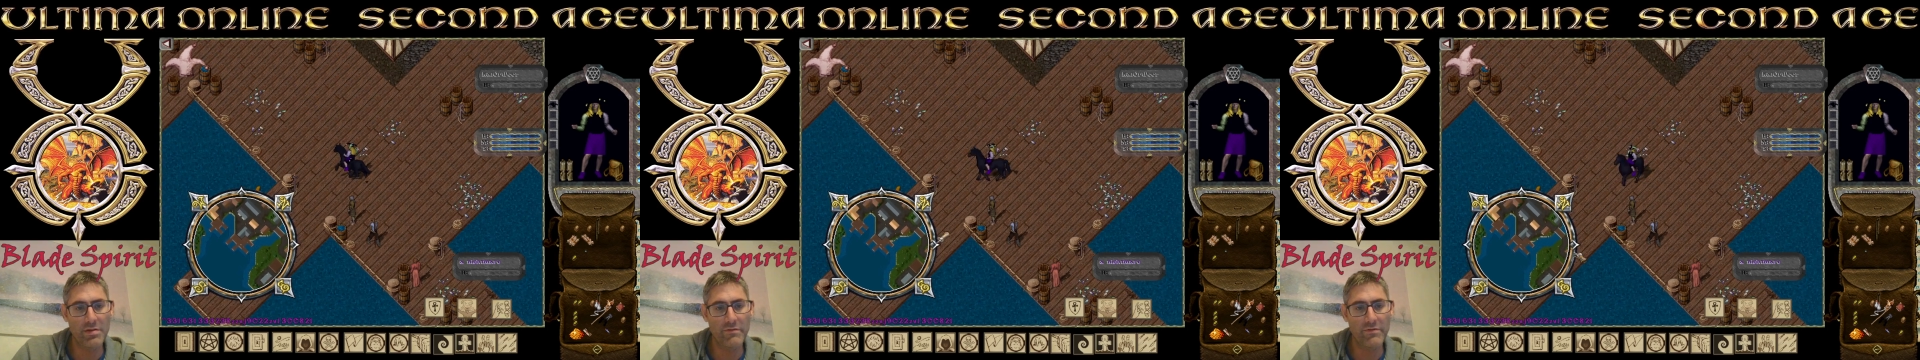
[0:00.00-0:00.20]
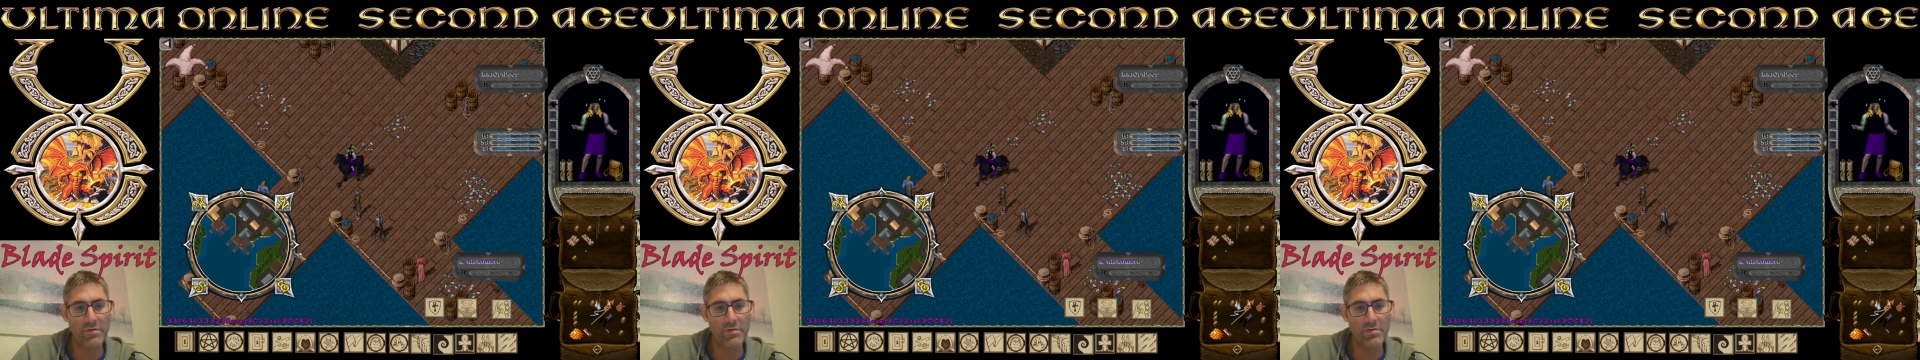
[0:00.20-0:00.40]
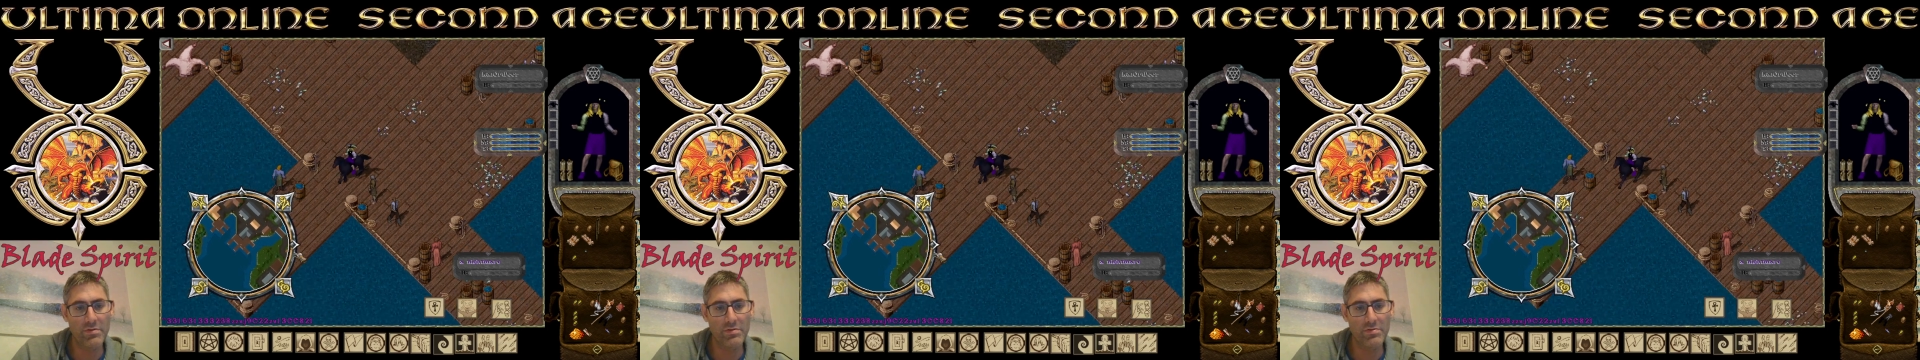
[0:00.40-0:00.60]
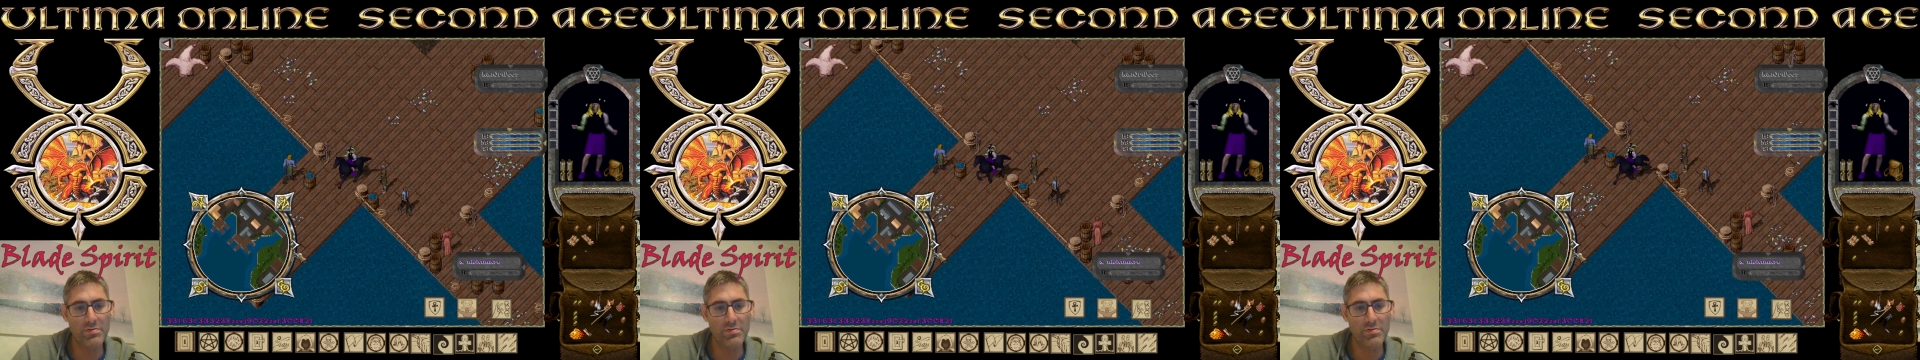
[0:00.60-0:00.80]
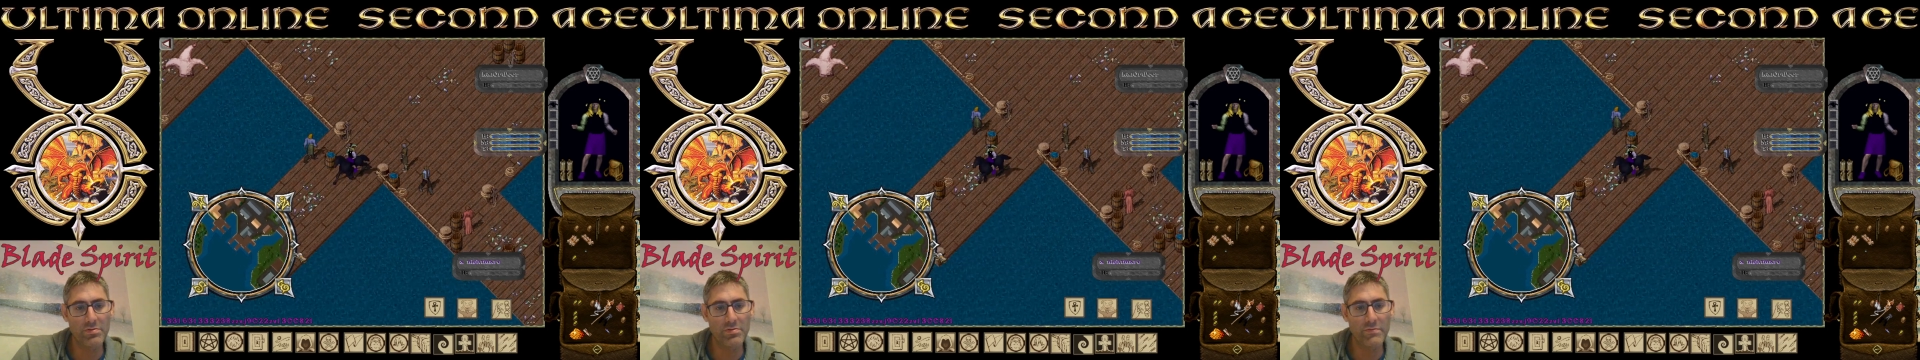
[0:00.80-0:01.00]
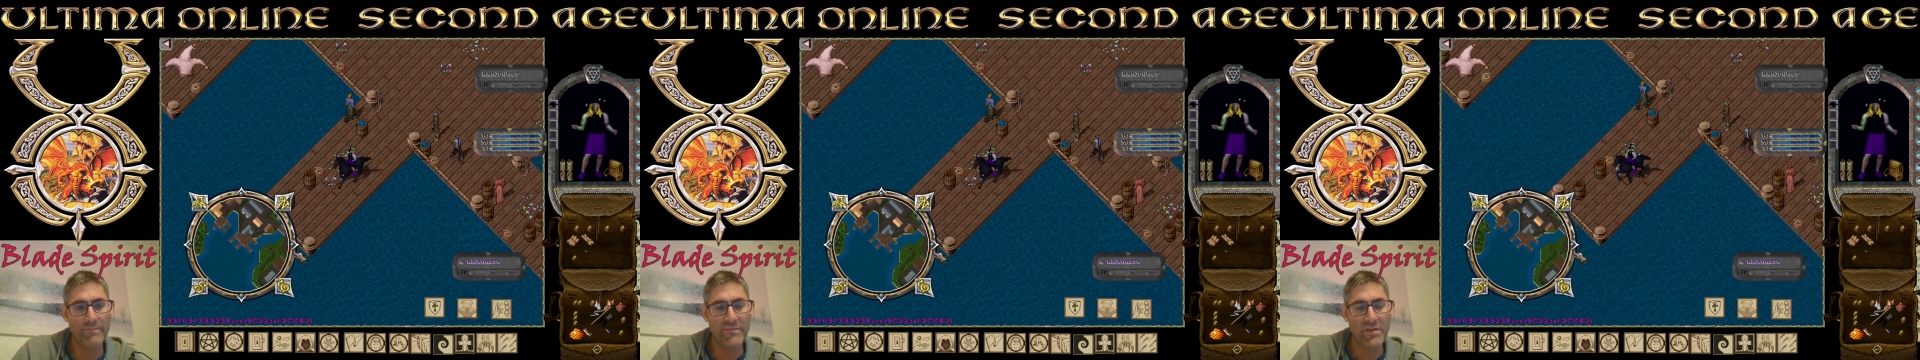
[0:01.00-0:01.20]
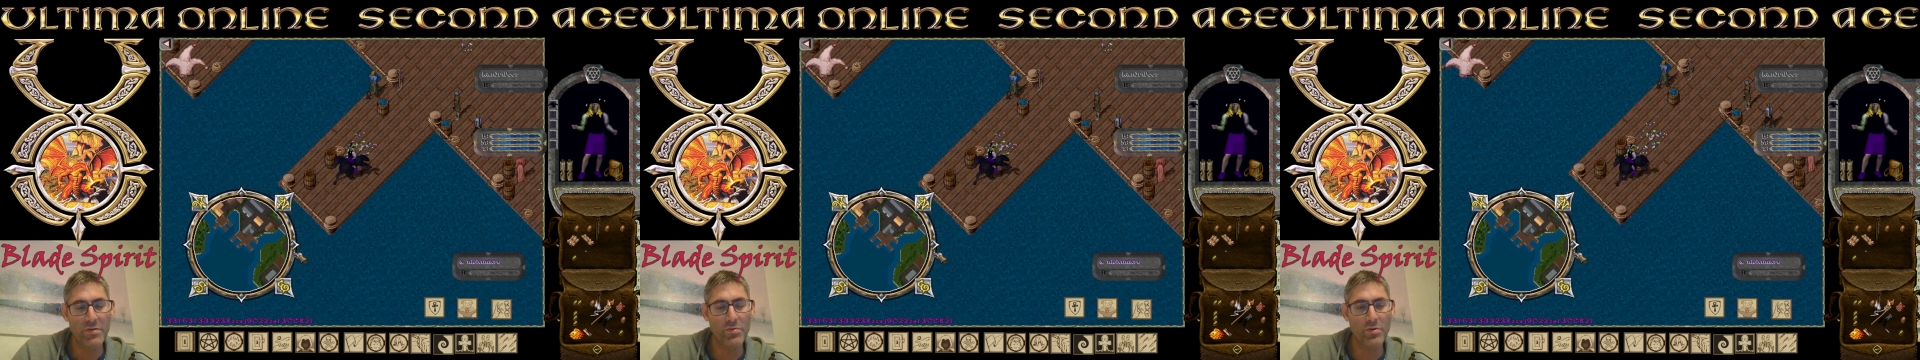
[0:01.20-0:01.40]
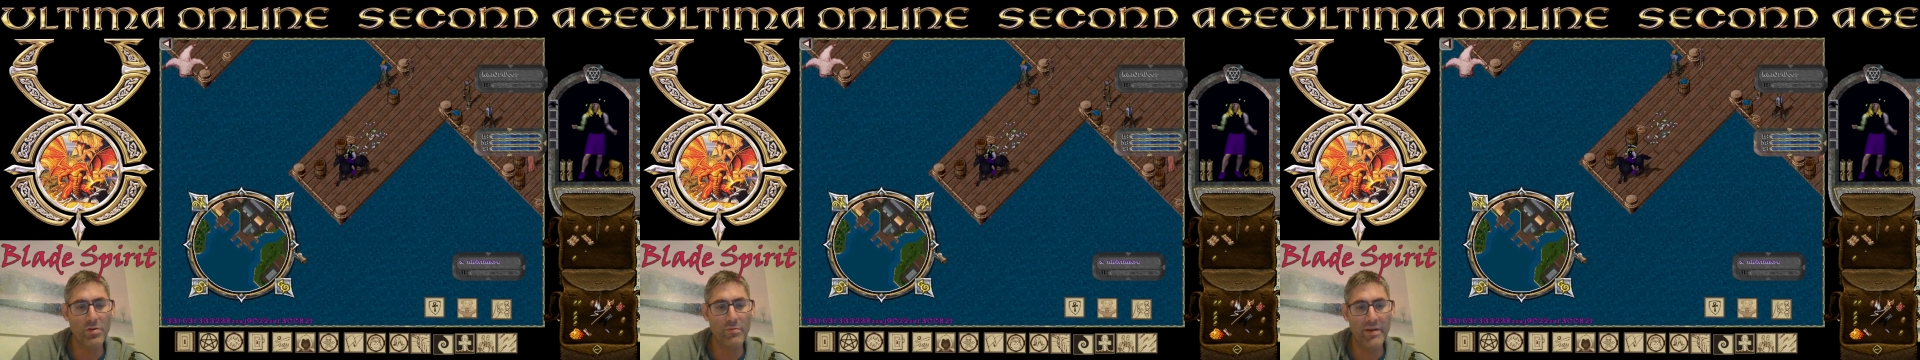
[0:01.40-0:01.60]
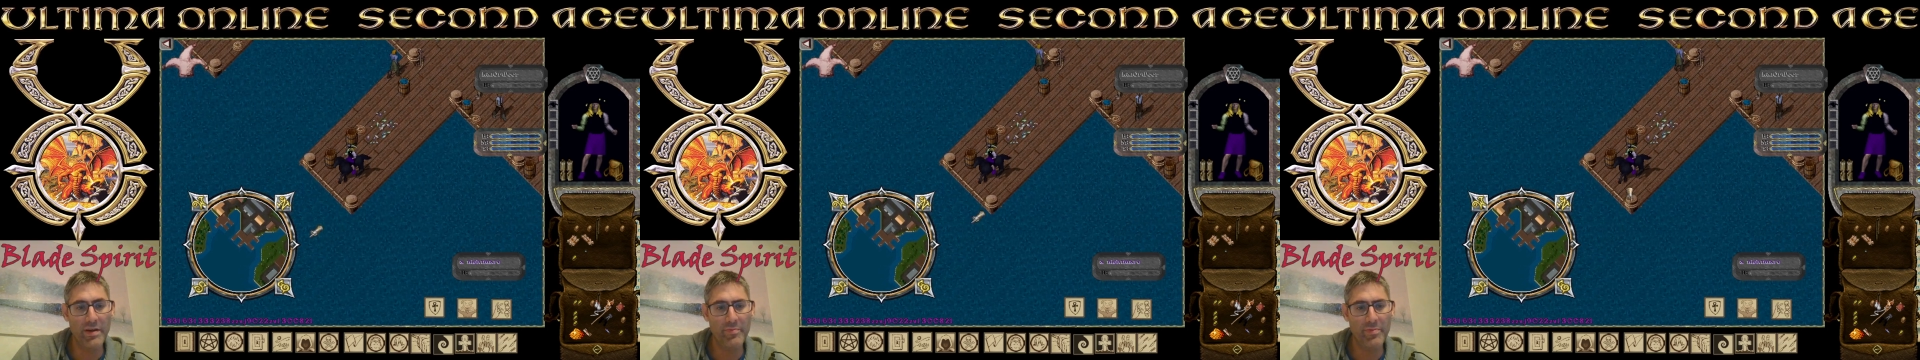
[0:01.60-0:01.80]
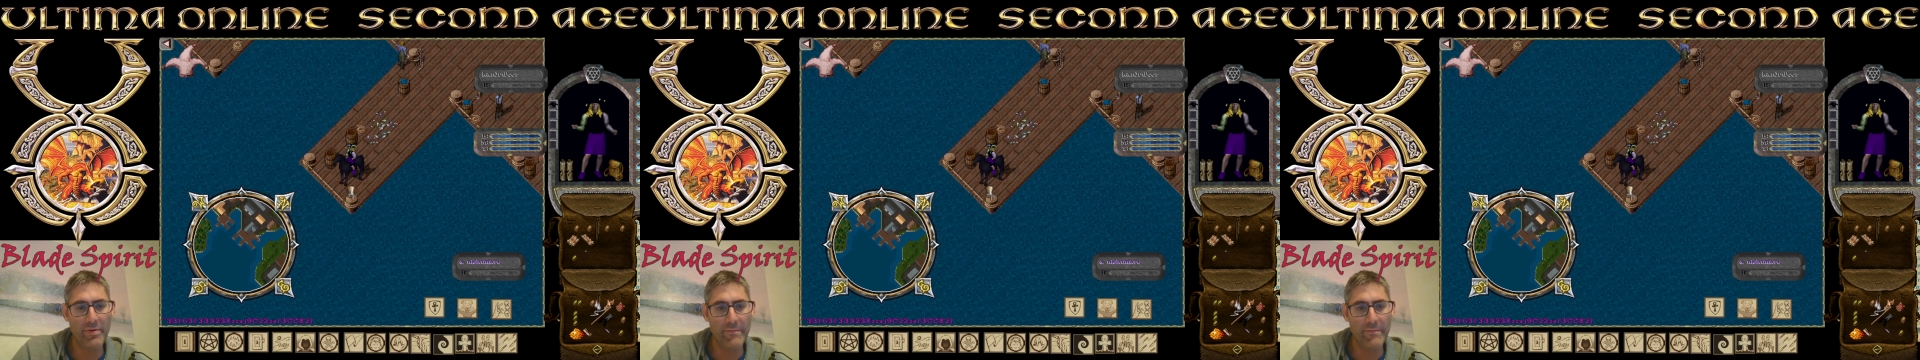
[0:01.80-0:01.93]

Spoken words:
If you go to your map